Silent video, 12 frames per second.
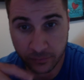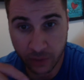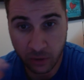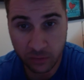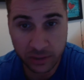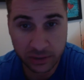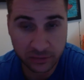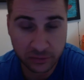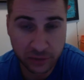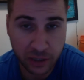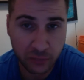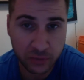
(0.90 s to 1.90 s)
Okay, so
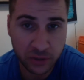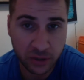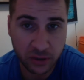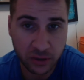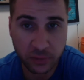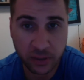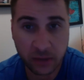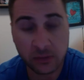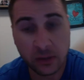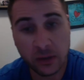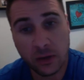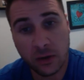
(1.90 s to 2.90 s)
now we talk
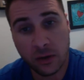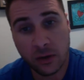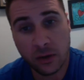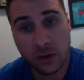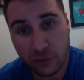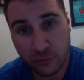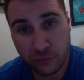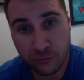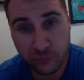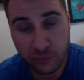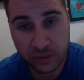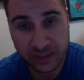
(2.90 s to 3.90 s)
about how the
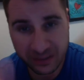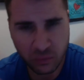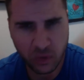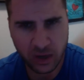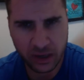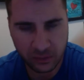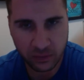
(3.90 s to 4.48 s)
fluid and what